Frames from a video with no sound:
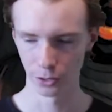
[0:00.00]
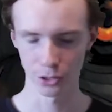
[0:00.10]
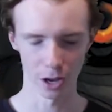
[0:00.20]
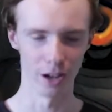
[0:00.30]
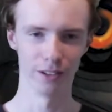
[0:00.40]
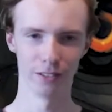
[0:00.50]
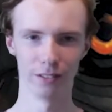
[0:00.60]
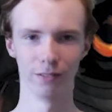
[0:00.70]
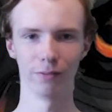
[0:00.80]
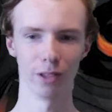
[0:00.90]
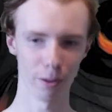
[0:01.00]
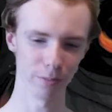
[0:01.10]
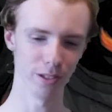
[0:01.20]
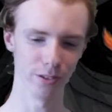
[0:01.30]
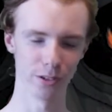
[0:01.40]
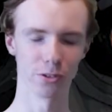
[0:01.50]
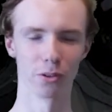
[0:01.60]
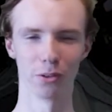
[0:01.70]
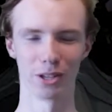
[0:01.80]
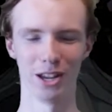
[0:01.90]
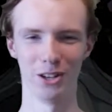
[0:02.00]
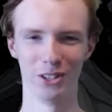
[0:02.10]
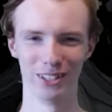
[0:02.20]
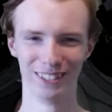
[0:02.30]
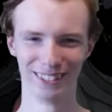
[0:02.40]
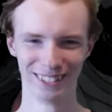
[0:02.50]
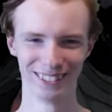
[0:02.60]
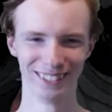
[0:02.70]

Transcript: Scott, update sister location.